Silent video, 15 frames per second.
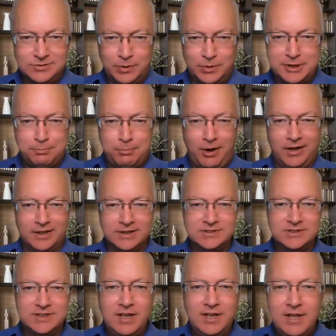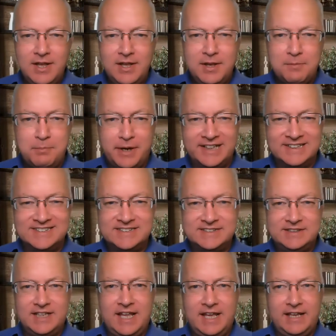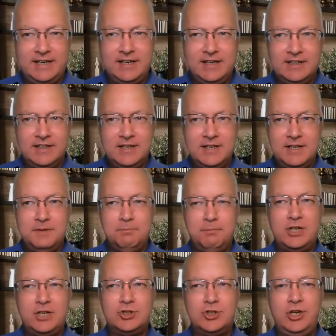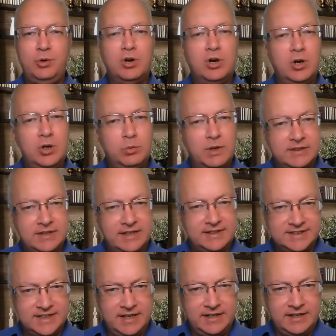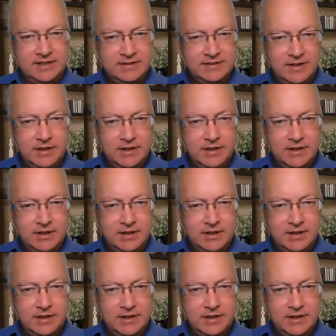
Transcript: response, but instead, make sure you heard what they said.